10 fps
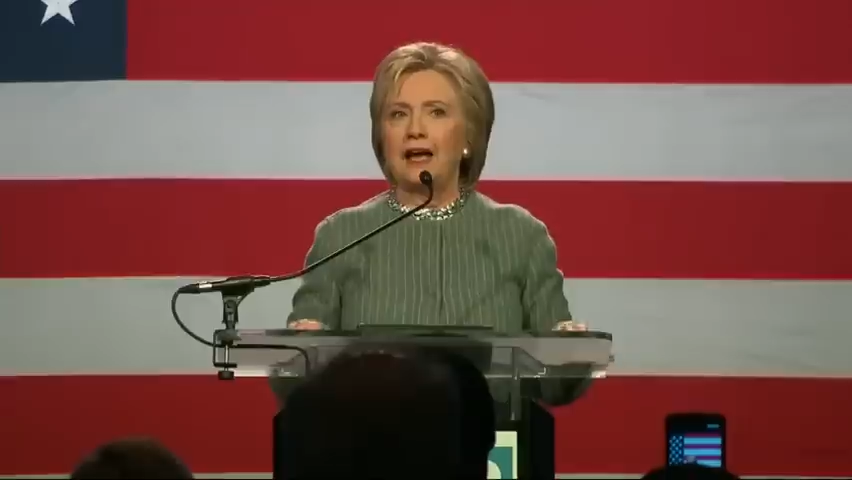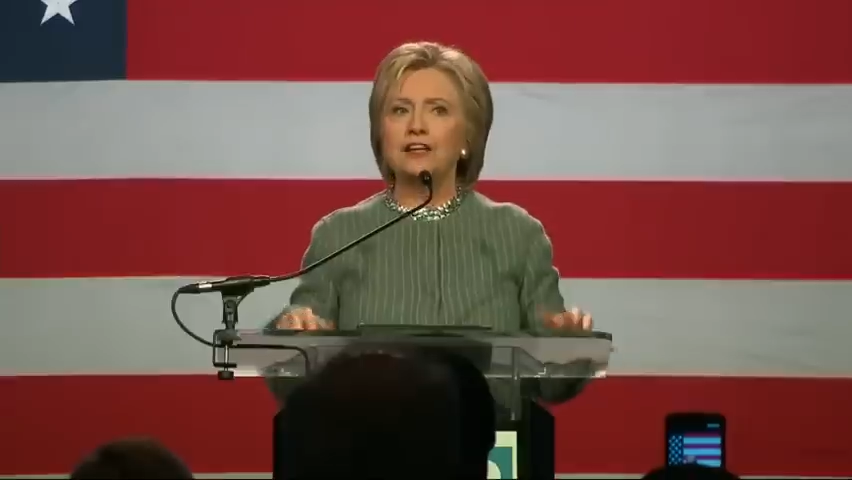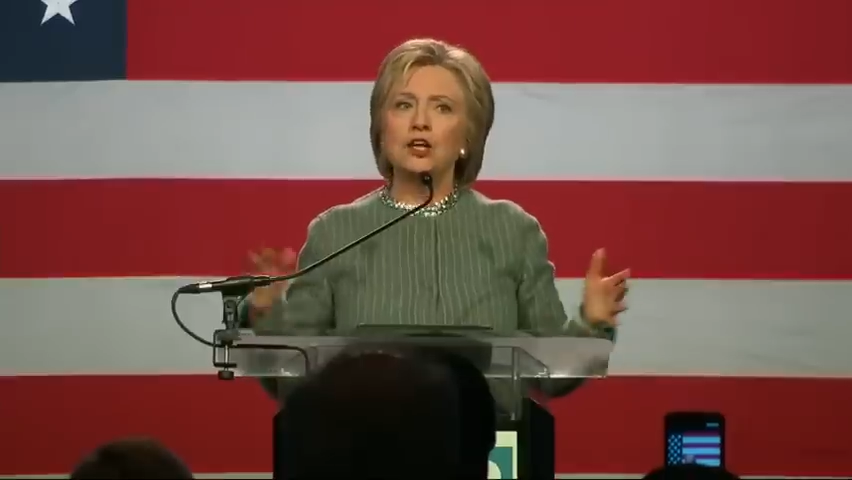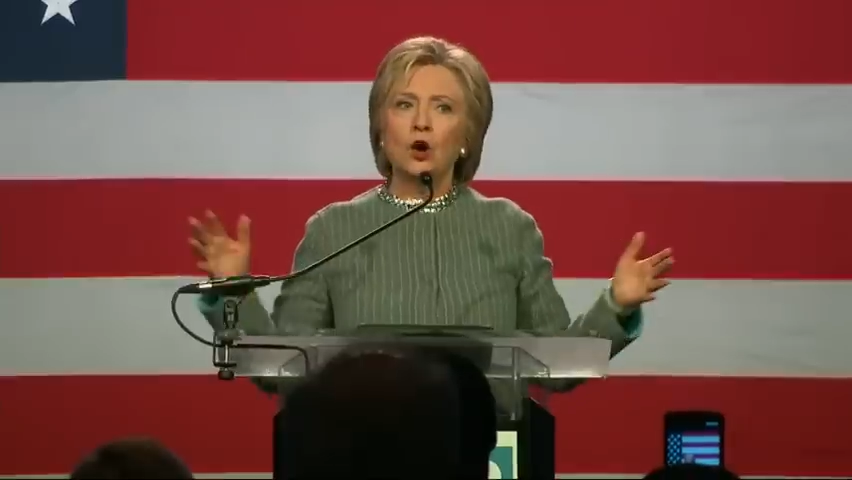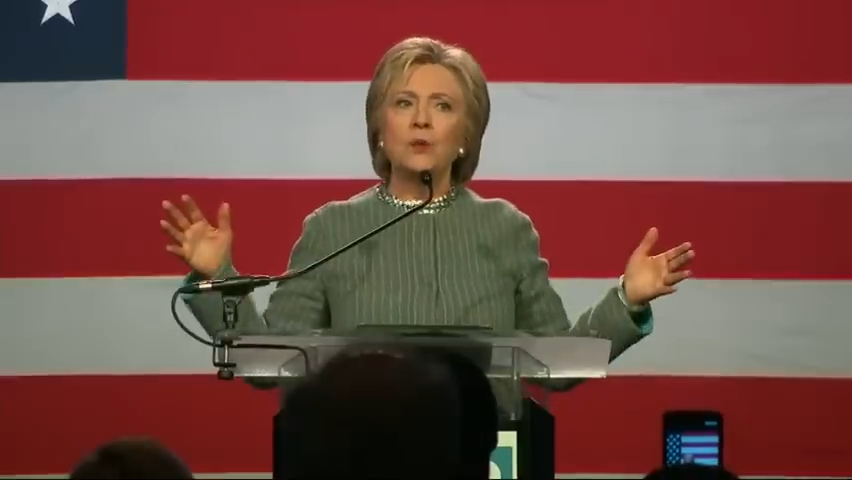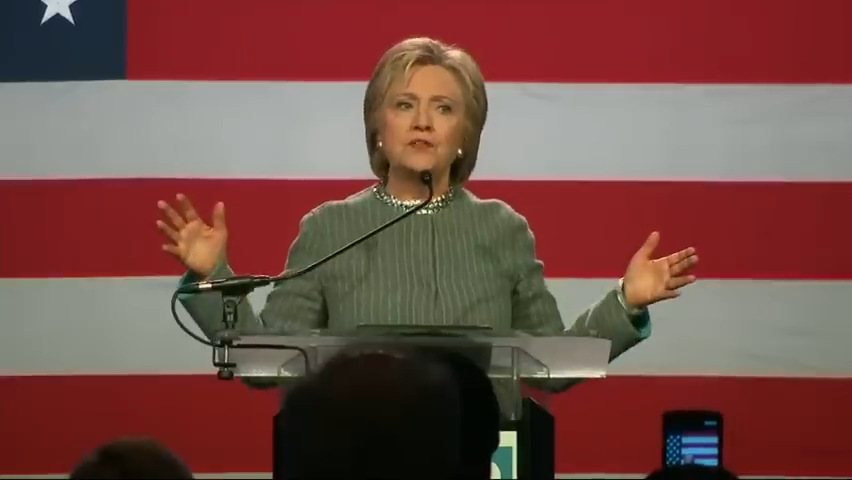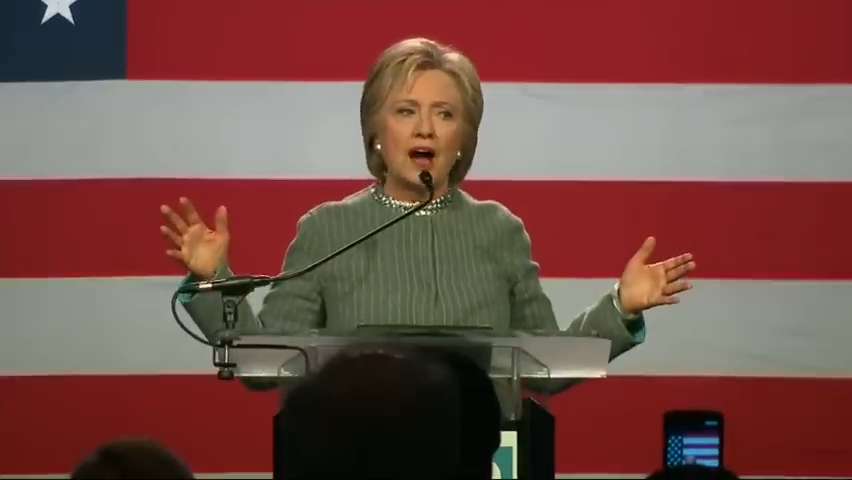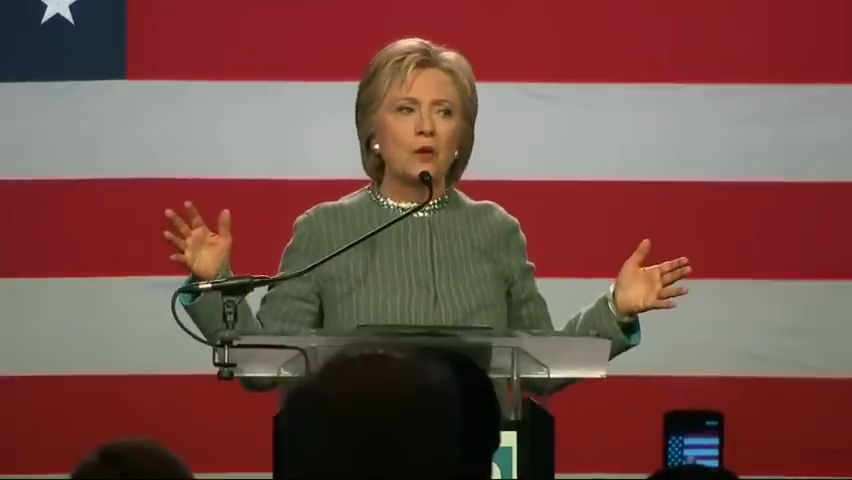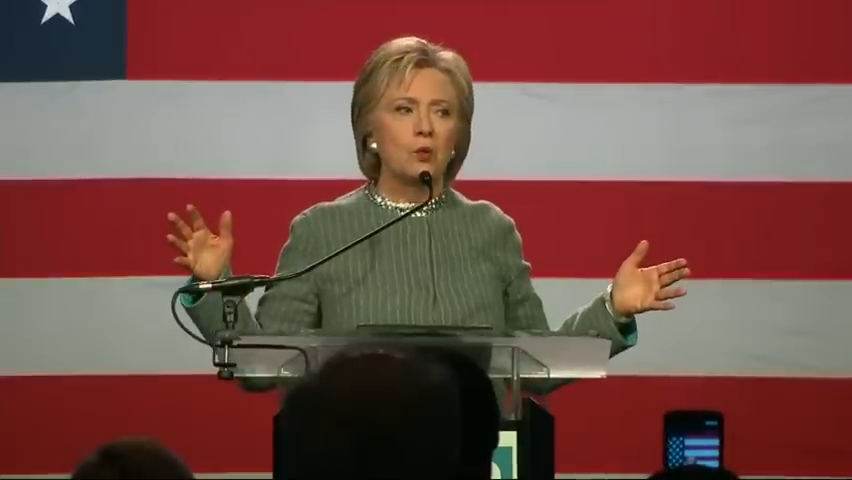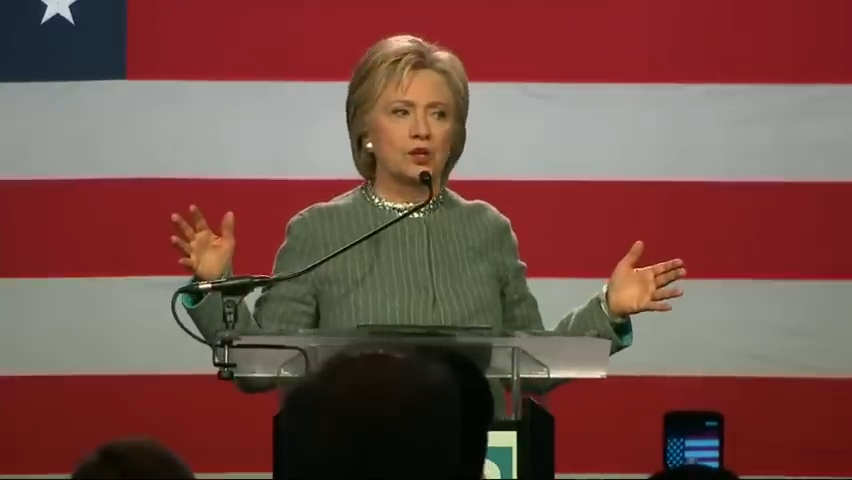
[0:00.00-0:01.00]
And you know, we've
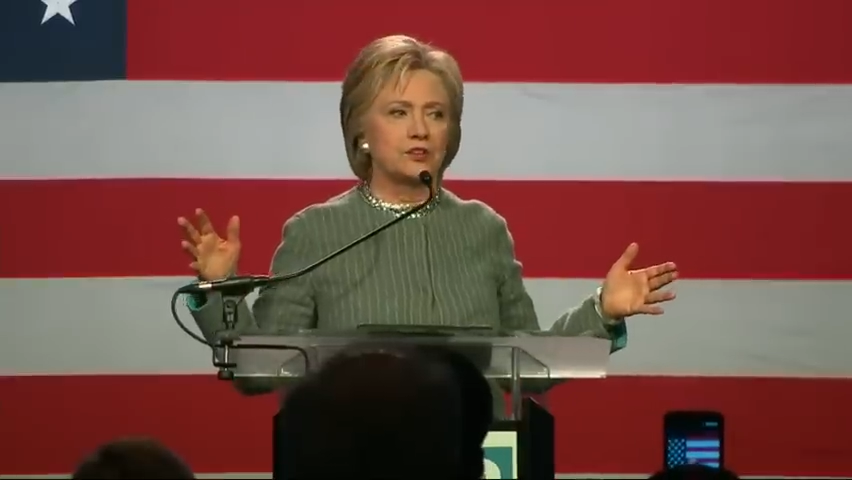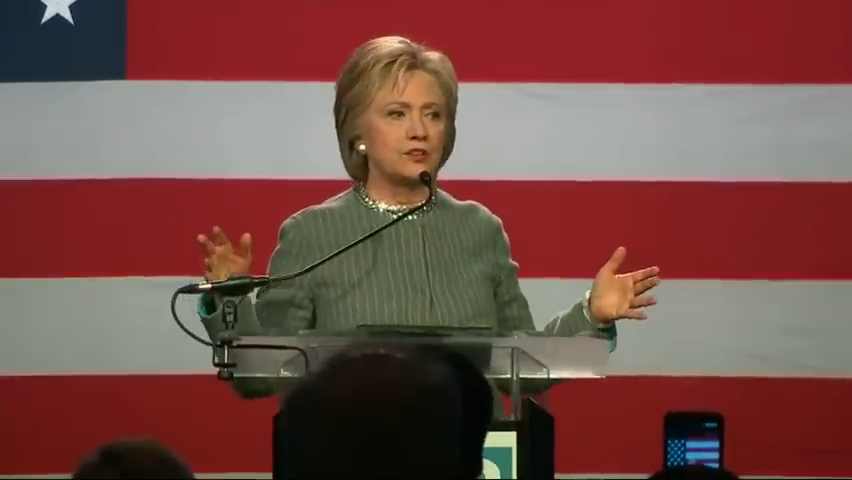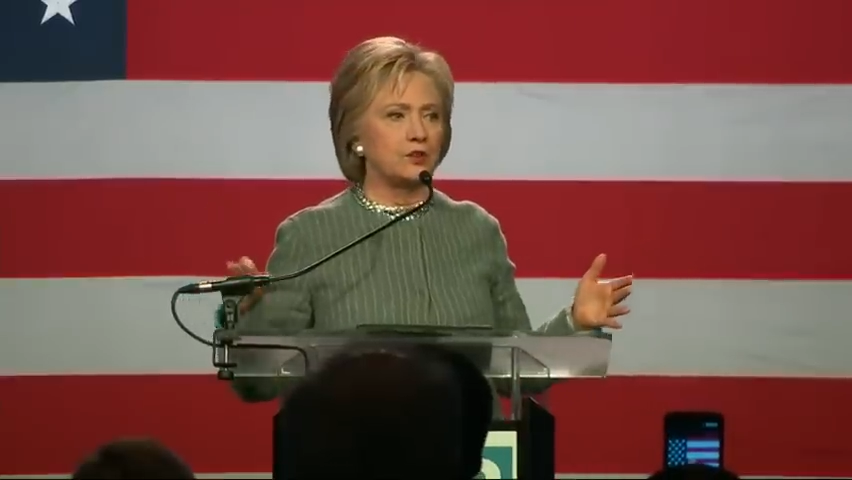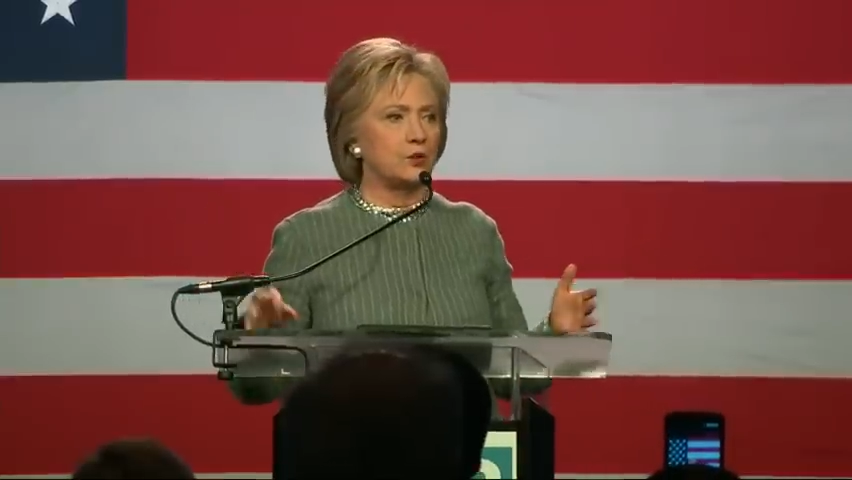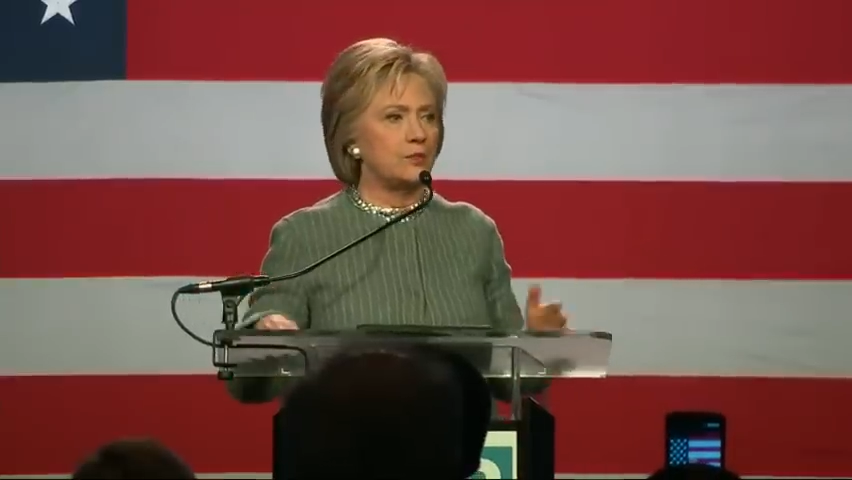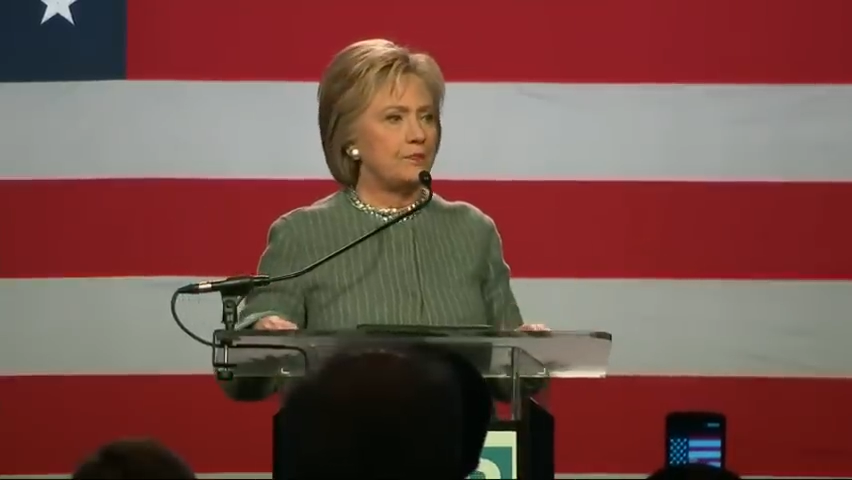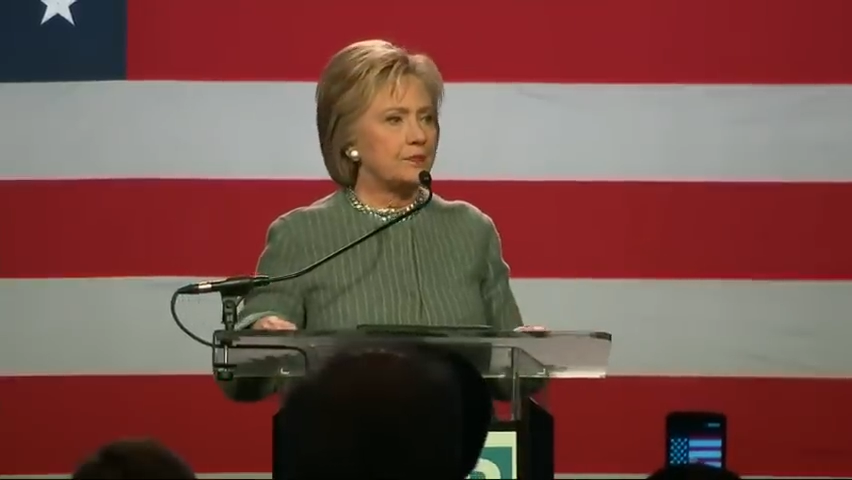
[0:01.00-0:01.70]
got work to do,